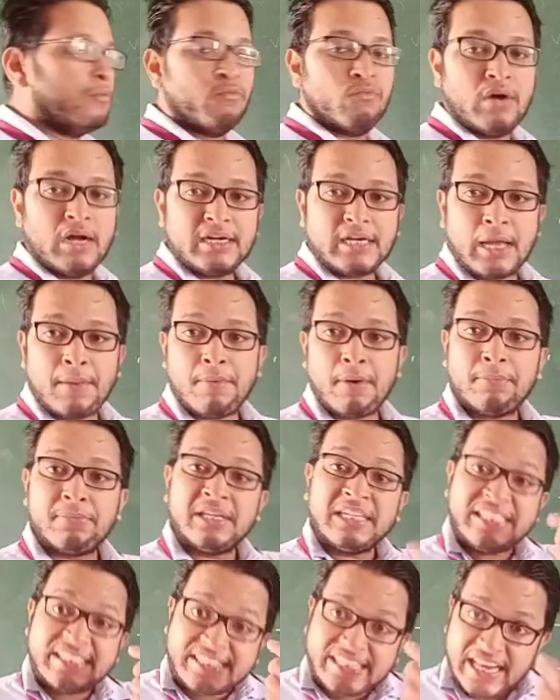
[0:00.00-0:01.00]
What type of
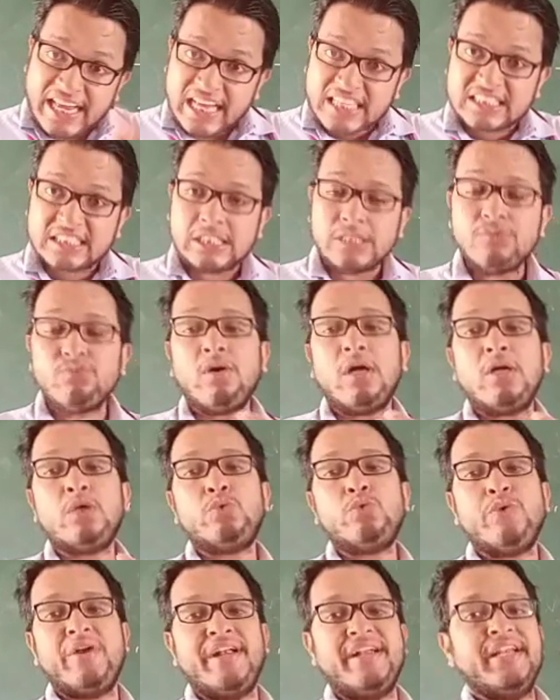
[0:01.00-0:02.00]
the text you
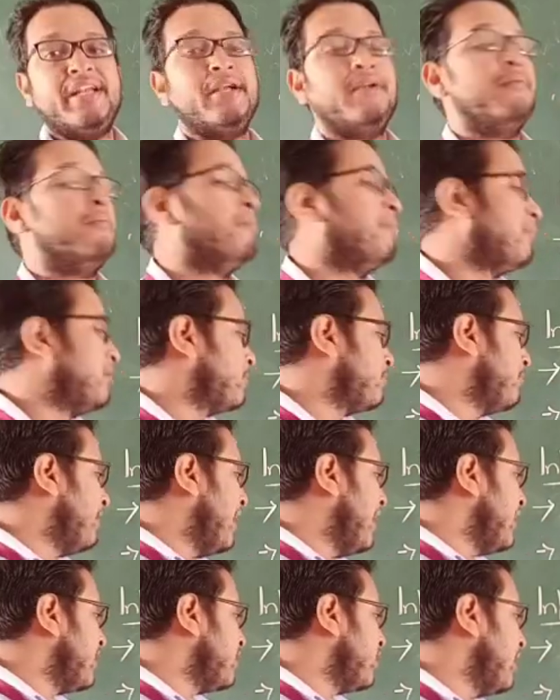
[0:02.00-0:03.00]
want to edit? But
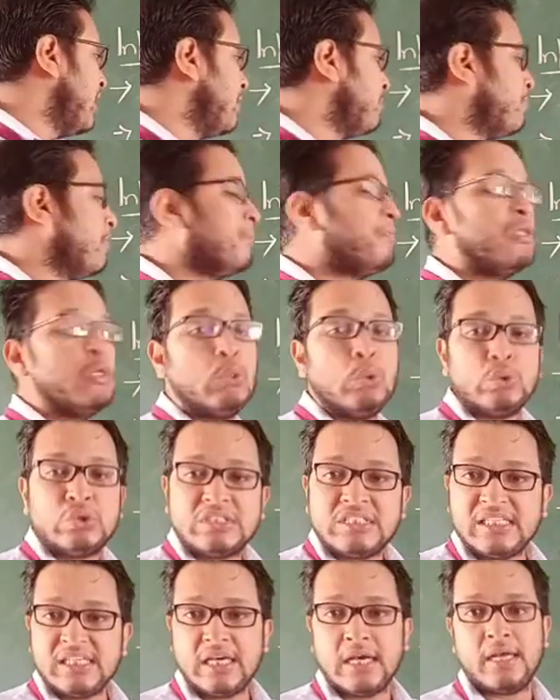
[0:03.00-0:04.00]
by the help of the
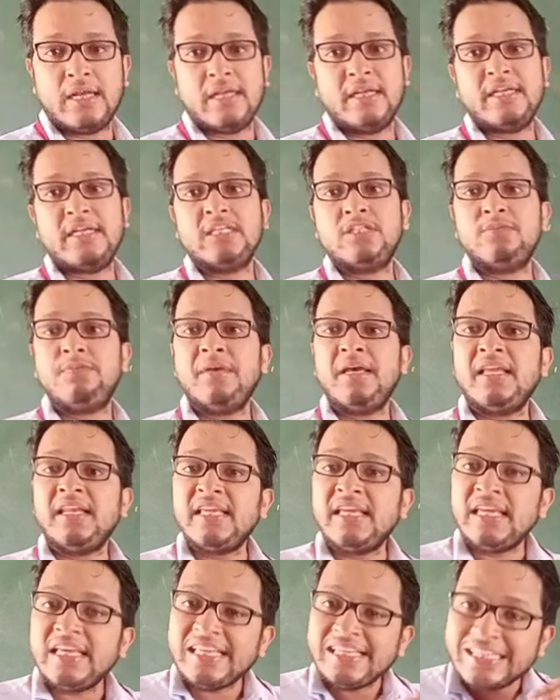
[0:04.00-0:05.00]
OCR, it is
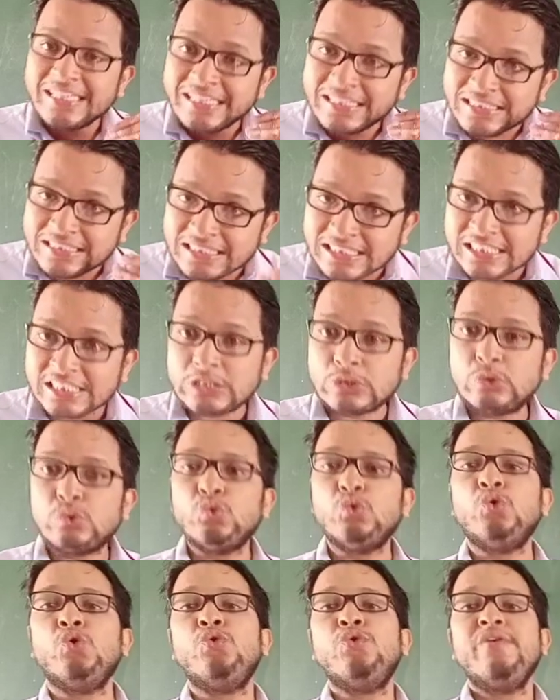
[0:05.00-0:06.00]
very easy
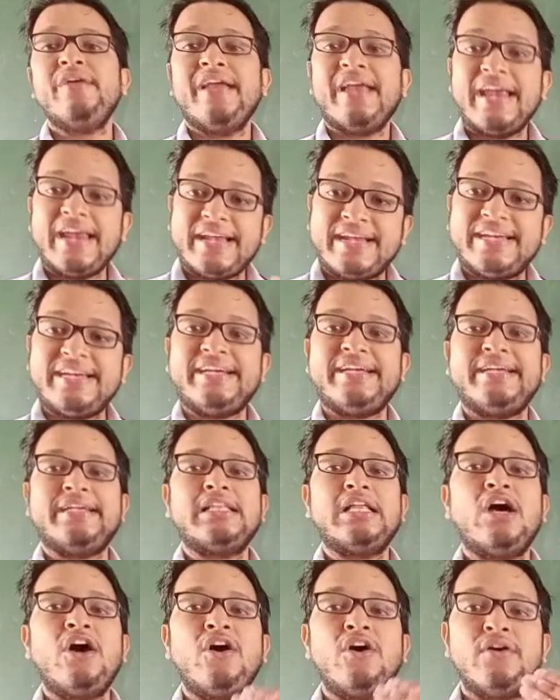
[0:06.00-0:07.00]
to
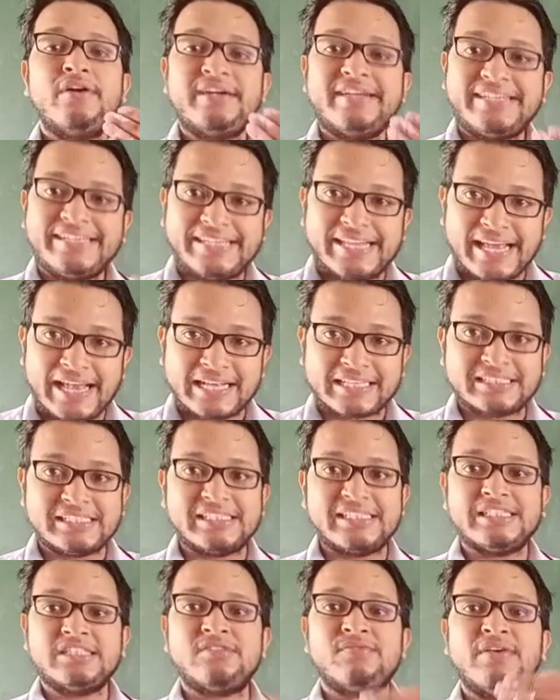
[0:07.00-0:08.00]
edit the text.
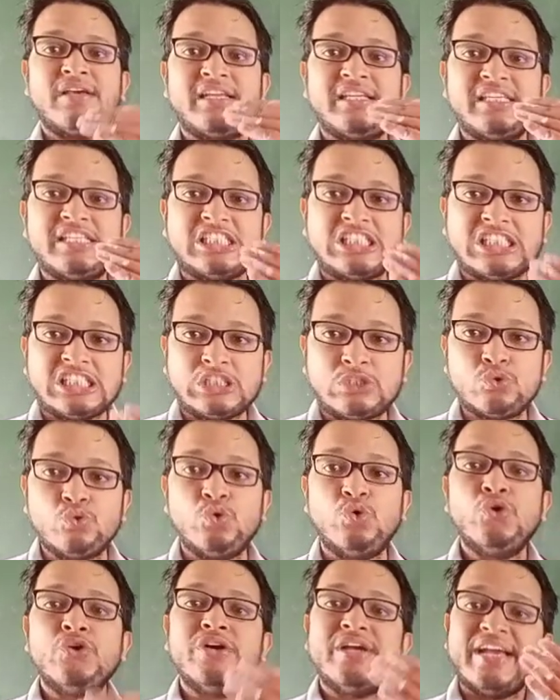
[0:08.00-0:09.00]
It is very easy to
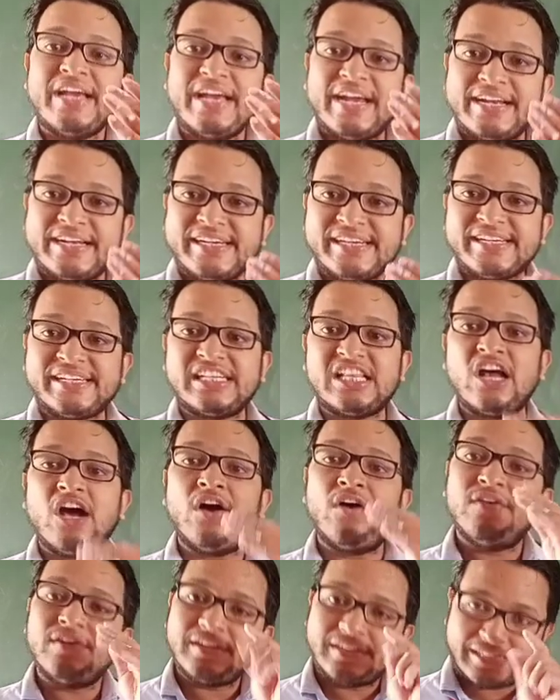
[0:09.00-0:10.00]
edit the
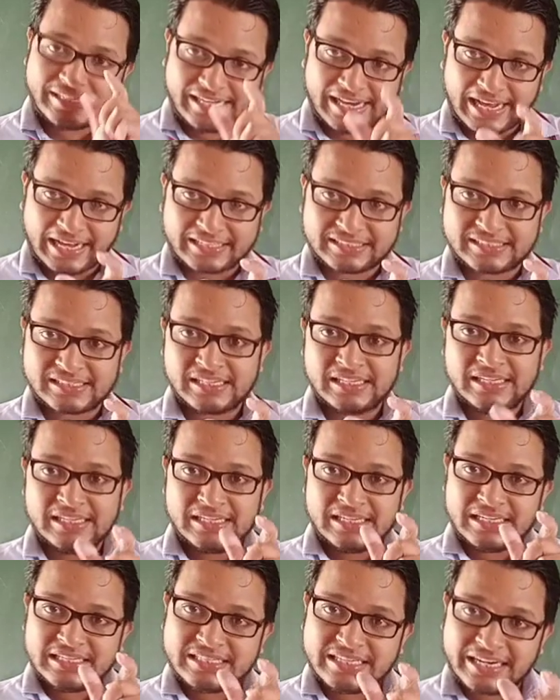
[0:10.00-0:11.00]
text.
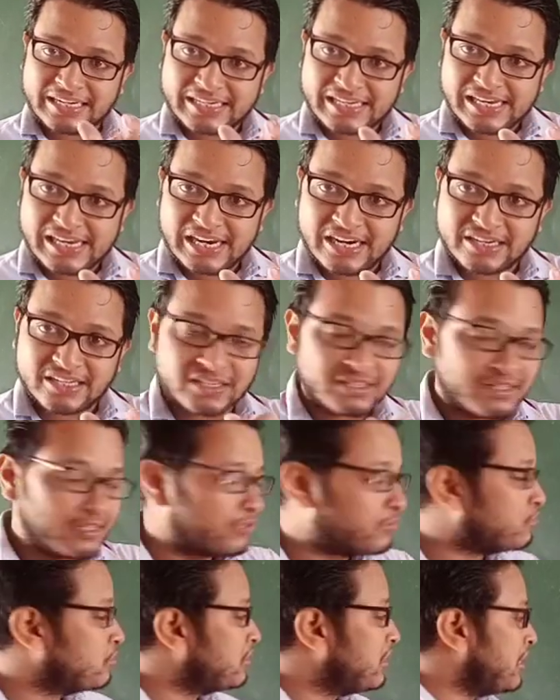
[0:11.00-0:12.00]
Is that clear or
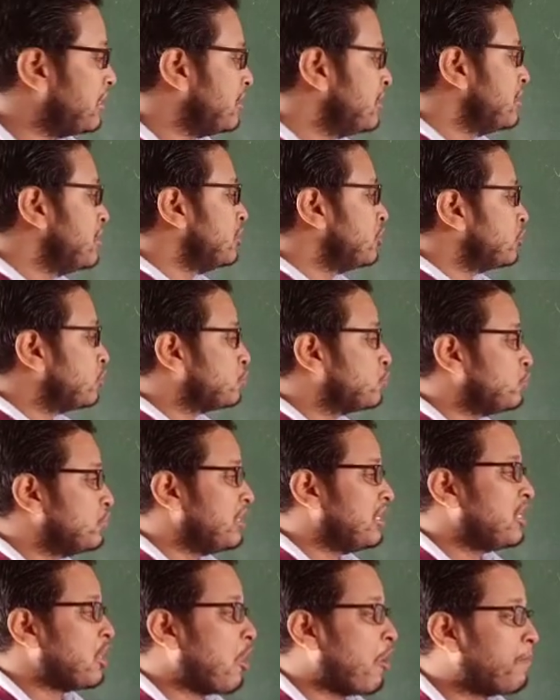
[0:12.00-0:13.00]
not, student? The
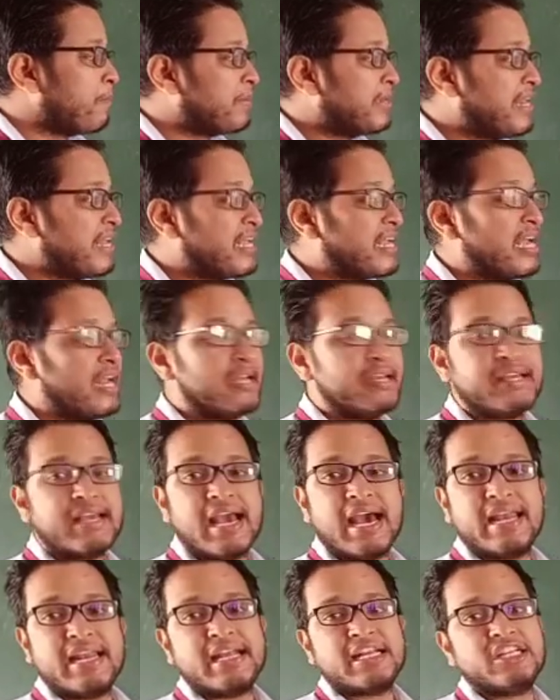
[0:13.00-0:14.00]
student, optical
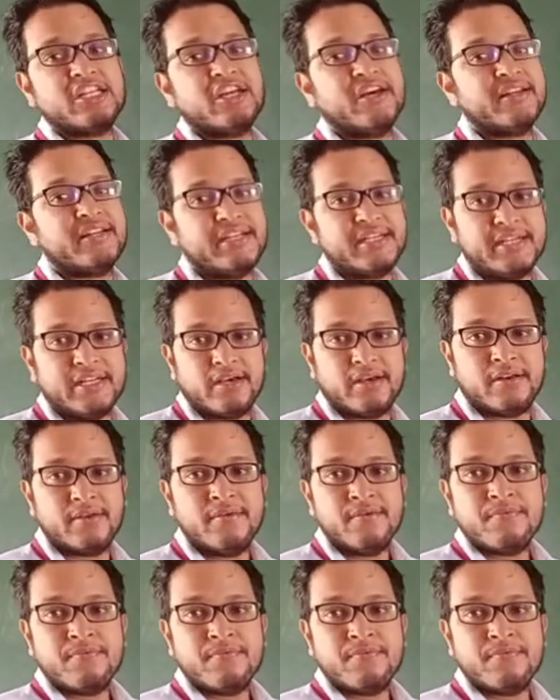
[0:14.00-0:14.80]
character reader,